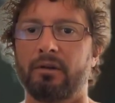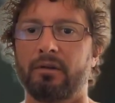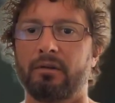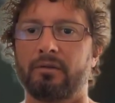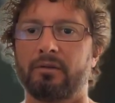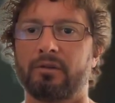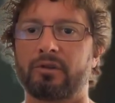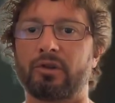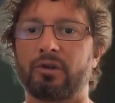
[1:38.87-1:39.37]

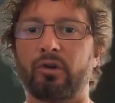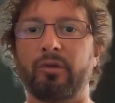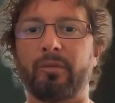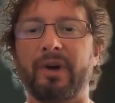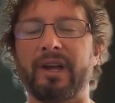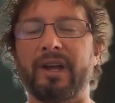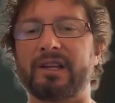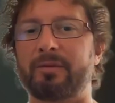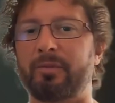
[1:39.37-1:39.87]
So in
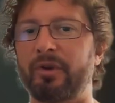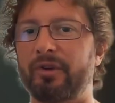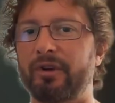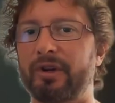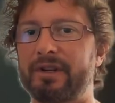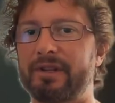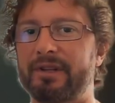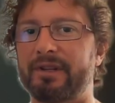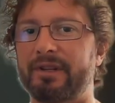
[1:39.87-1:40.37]
my
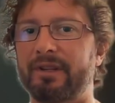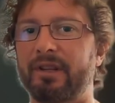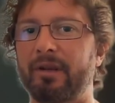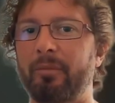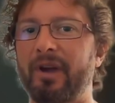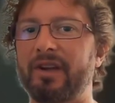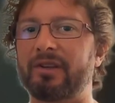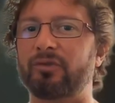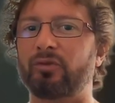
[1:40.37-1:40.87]
experience, the
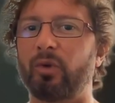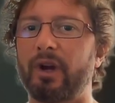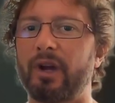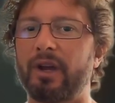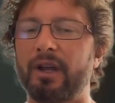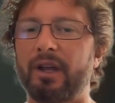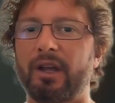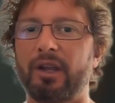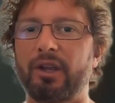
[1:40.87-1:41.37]
best
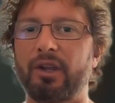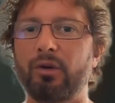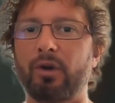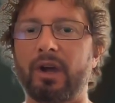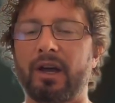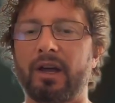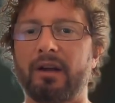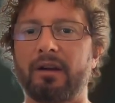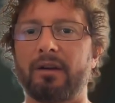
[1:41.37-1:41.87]
way you
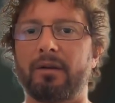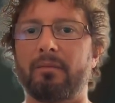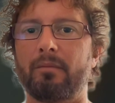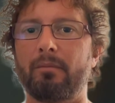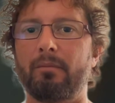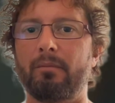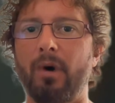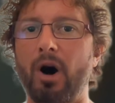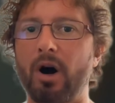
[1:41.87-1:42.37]
can
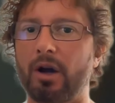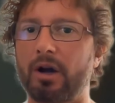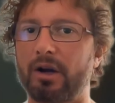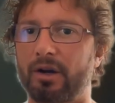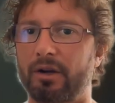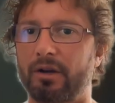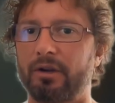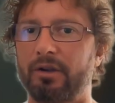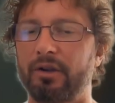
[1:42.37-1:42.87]
mock
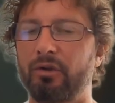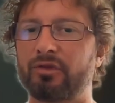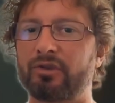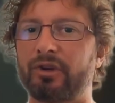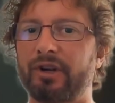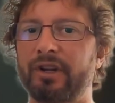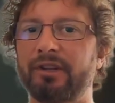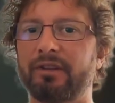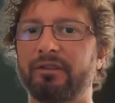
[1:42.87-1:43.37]

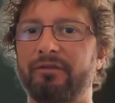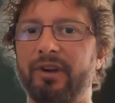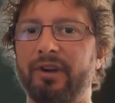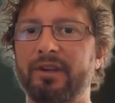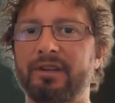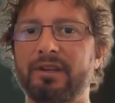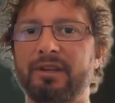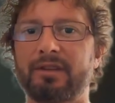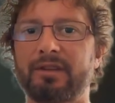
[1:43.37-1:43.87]
user
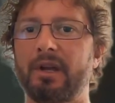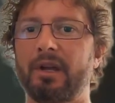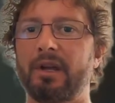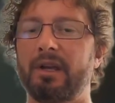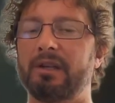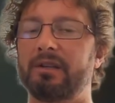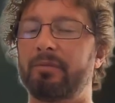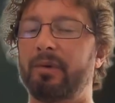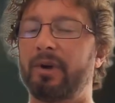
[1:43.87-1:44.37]
interfaces
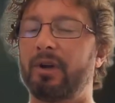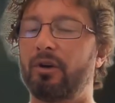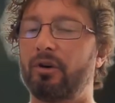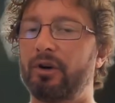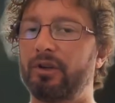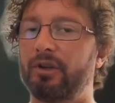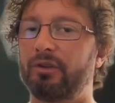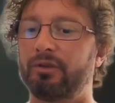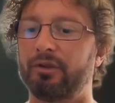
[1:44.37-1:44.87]
is by
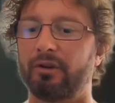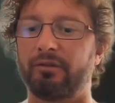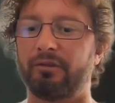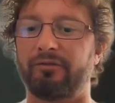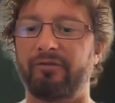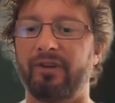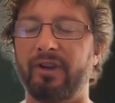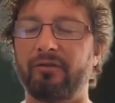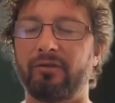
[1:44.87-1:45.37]
going to your
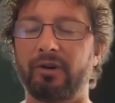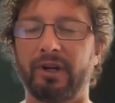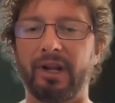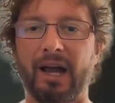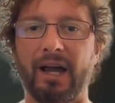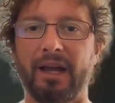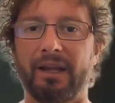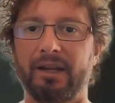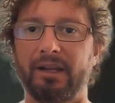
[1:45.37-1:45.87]

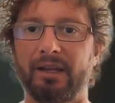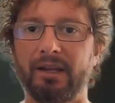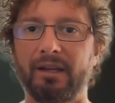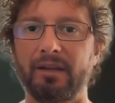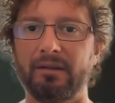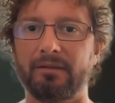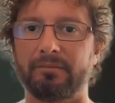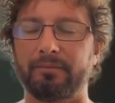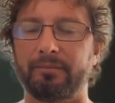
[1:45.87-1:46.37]
favorite
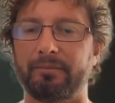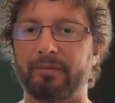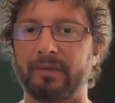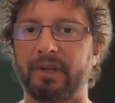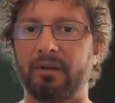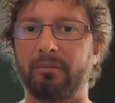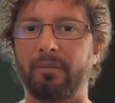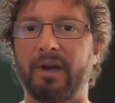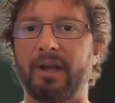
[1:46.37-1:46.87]
IDE.
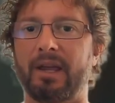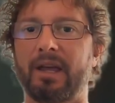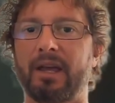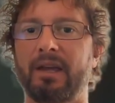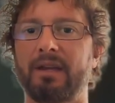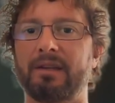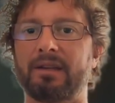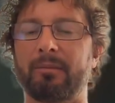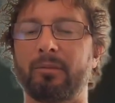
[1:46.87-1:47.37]
In my
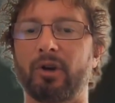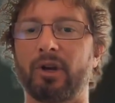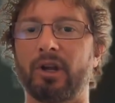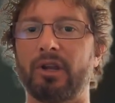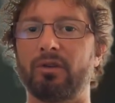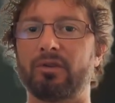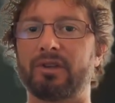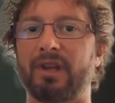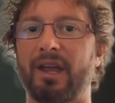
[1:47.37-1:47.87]
case, I'm going to
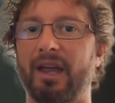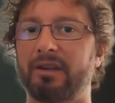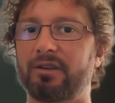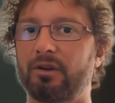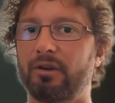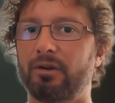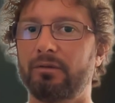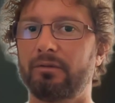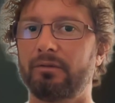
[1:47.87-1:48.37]
use
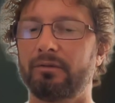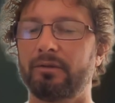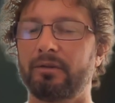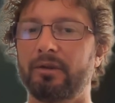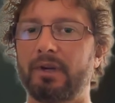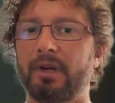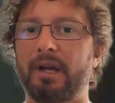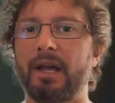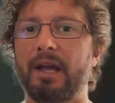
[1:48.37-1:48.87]
Xcode,
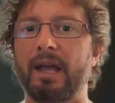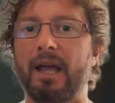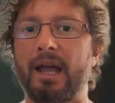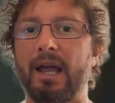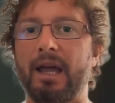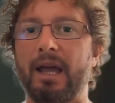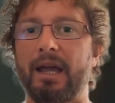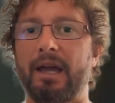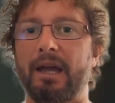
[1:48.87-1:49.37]

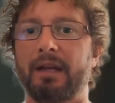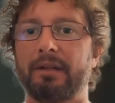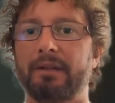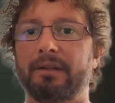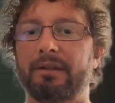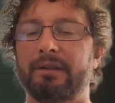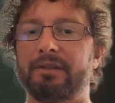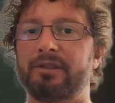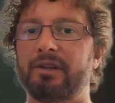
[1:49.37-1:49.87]

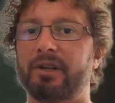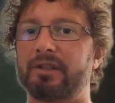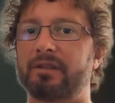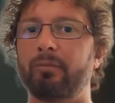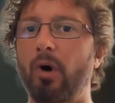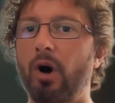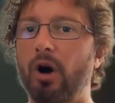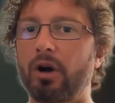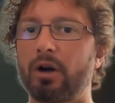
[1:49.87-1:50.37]
and
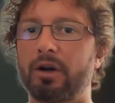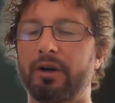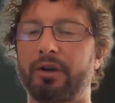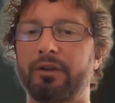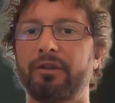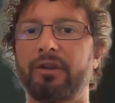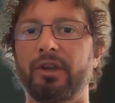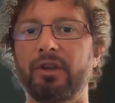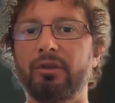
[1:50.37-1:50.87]
just mock
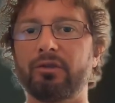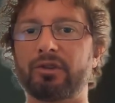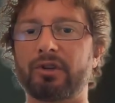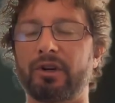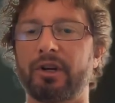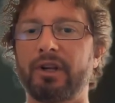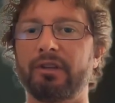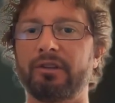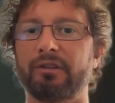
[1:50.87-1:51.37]
the
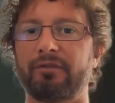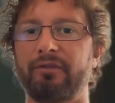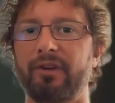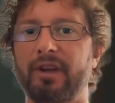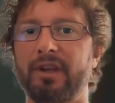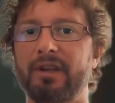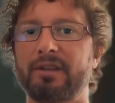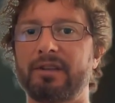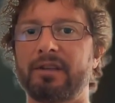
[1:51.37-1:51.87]
user
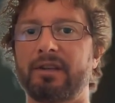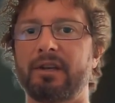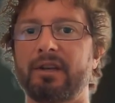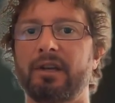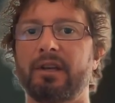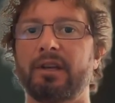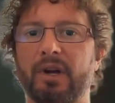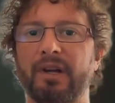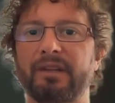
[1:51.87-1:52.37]
interface
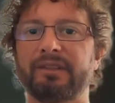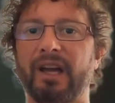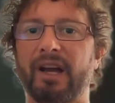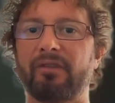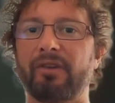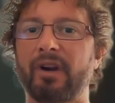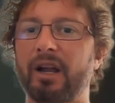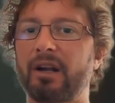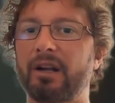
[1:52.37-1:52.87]

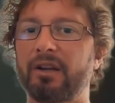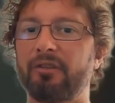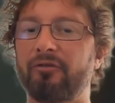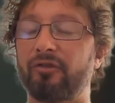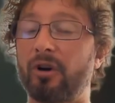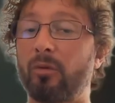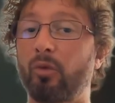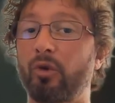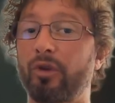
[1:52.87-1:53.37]
directly
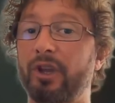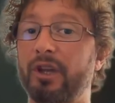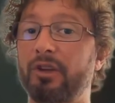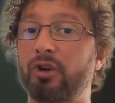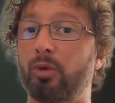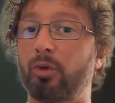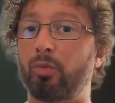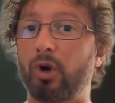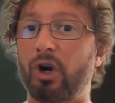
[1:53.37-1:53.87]
from within
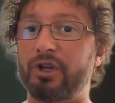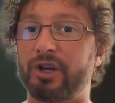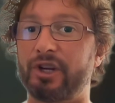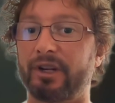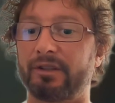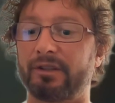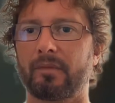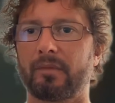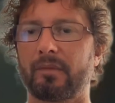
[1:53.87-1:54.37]
your project.